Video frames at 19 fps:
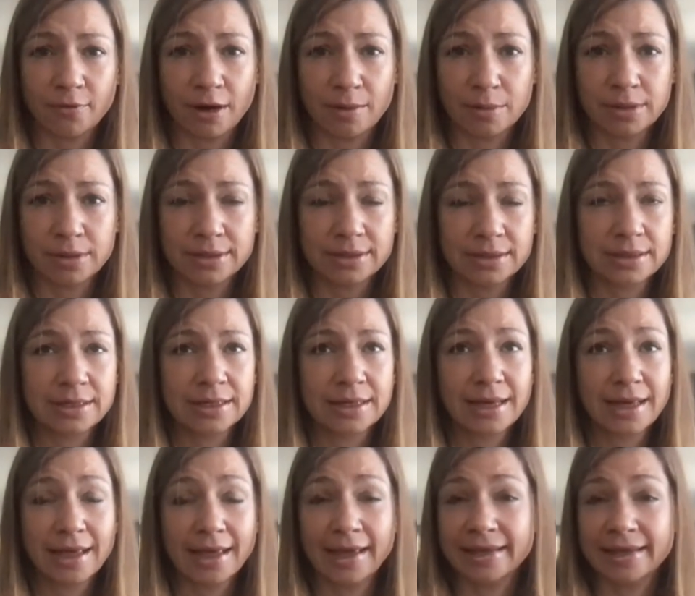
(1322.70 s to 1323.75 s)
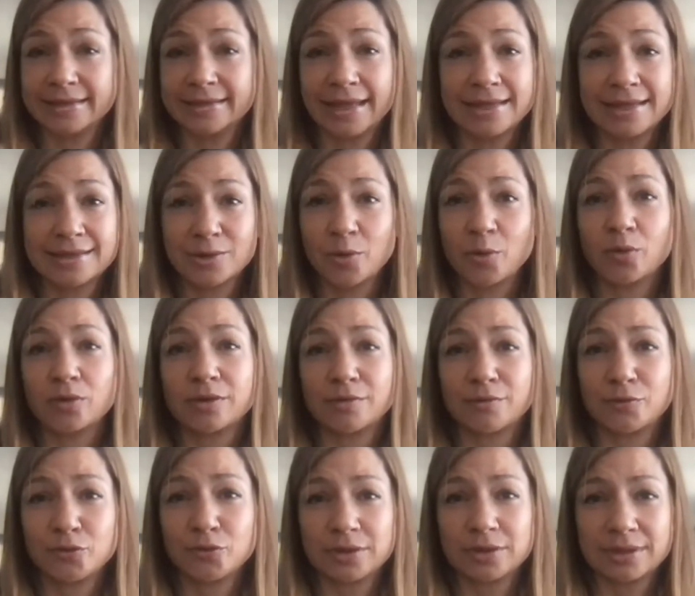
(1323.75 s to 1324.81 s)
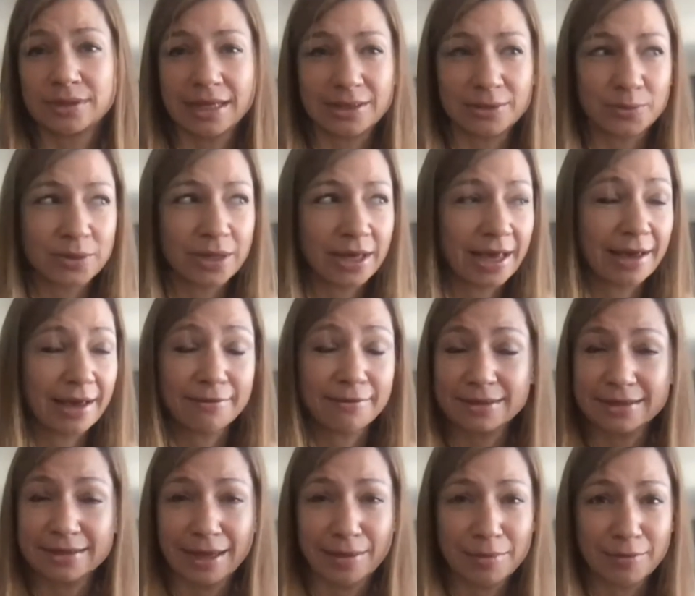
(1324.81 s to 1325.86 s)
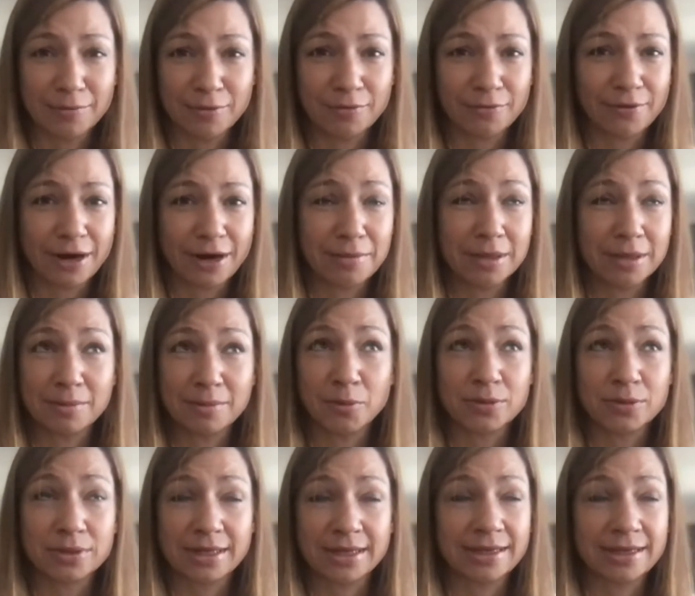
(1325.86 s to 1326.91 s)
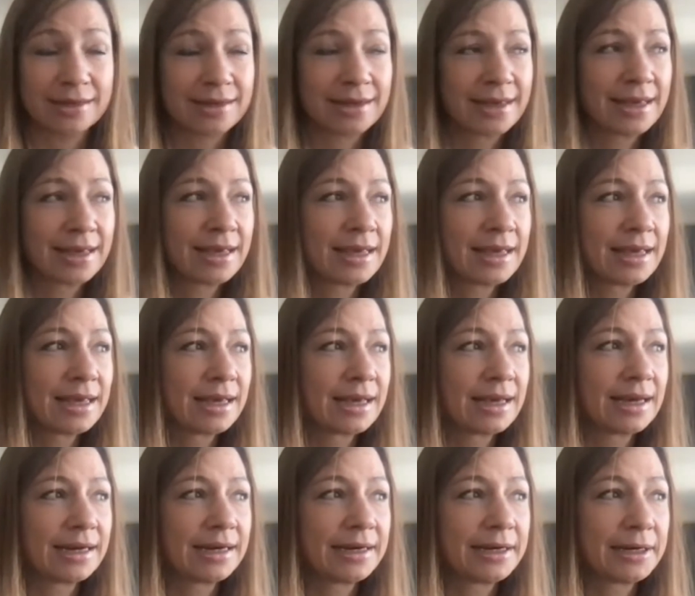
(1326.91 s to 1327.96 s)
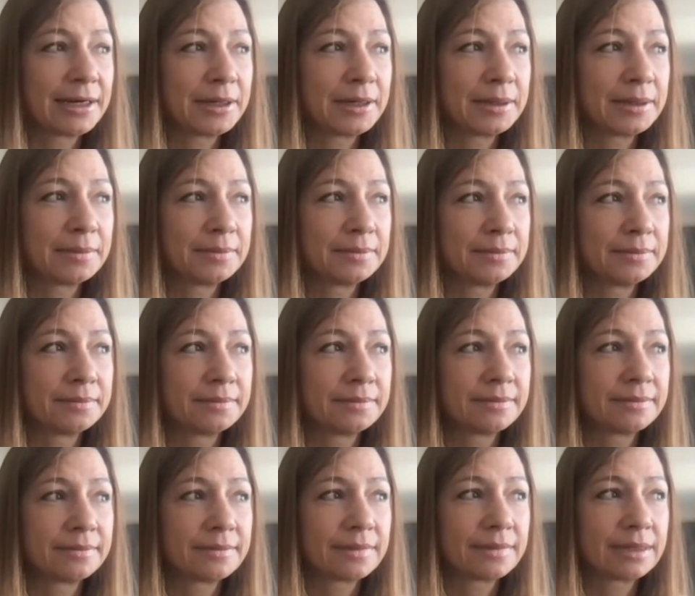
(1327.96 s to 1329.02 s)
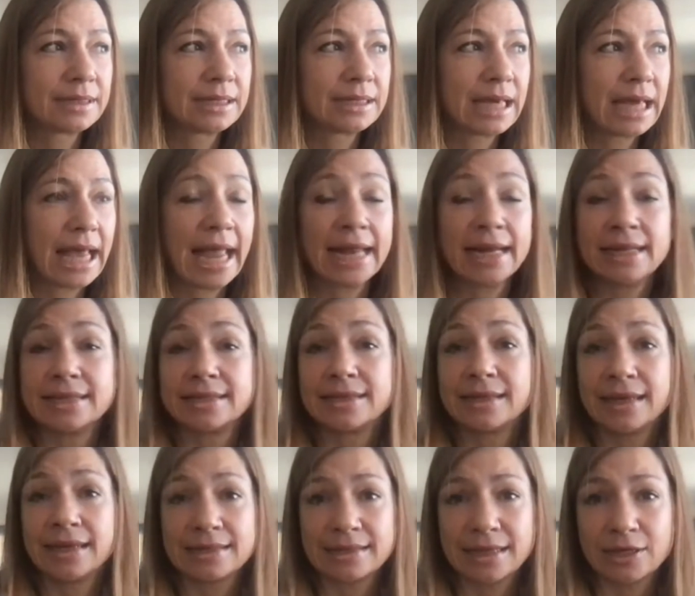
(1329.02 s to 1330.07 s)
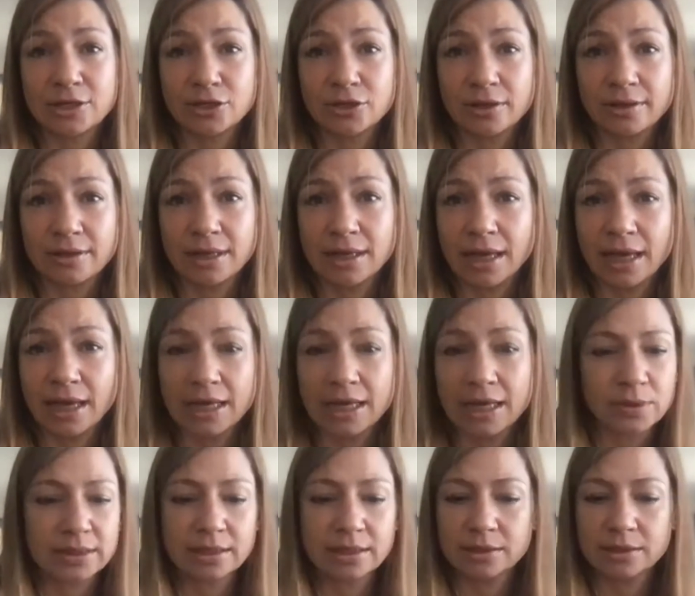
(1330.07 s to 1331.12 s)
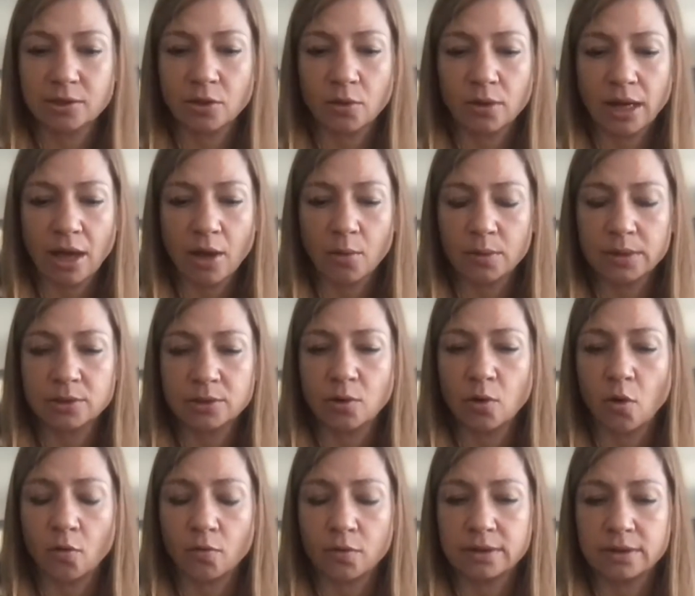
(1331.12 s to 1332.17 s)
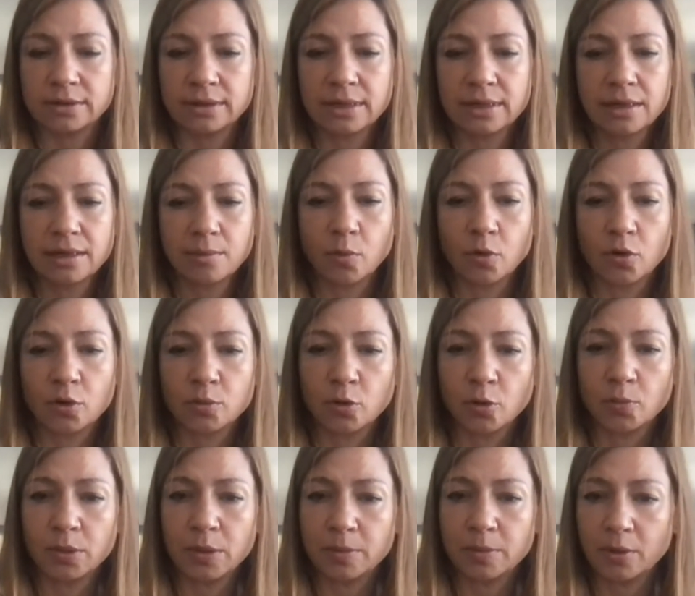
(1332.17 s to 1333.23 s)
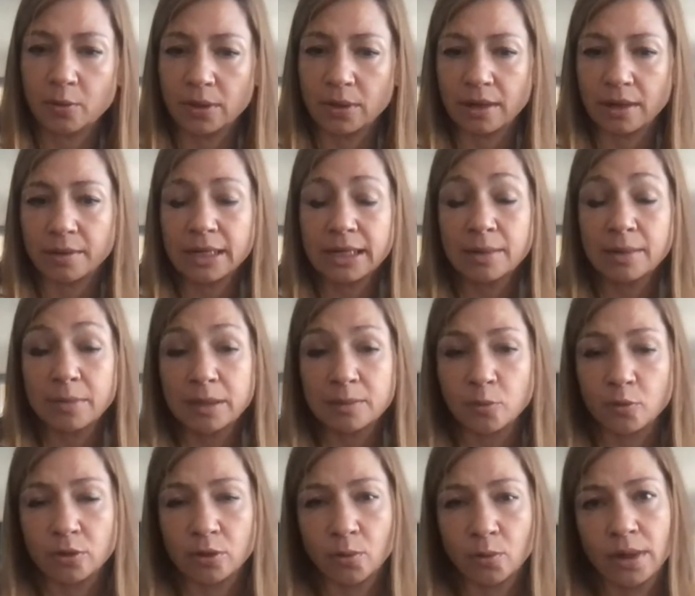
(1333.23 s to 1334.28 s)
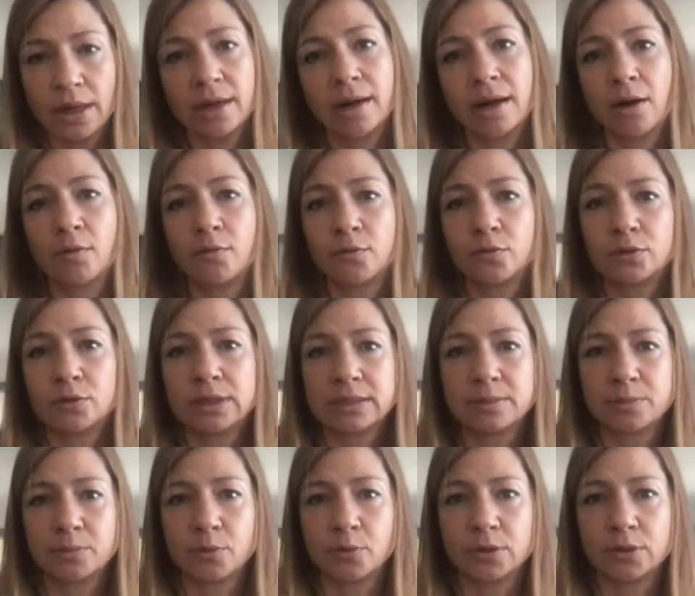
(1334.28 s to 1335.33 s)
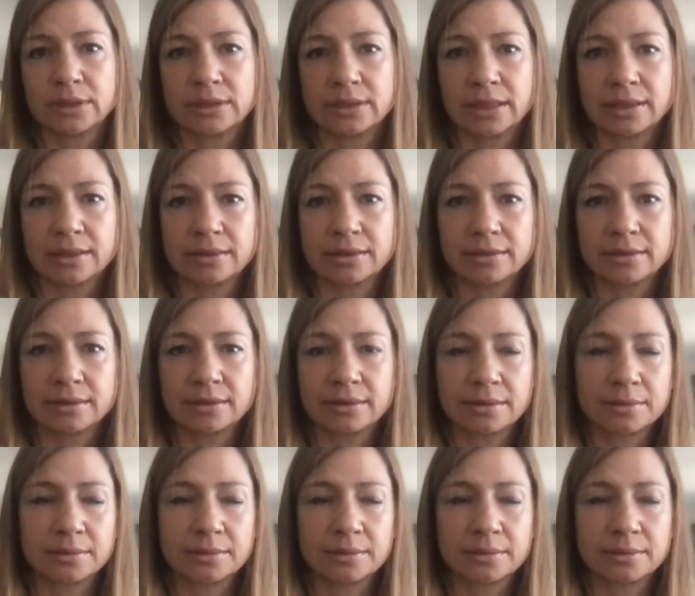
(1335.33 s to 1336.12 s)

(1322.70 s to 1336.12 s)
farmers, and that's all the food that we have. It's coming from farming mostly. And it's the essential thing, as we saw now with COVID, more and more people were a little bit more aware how food is important and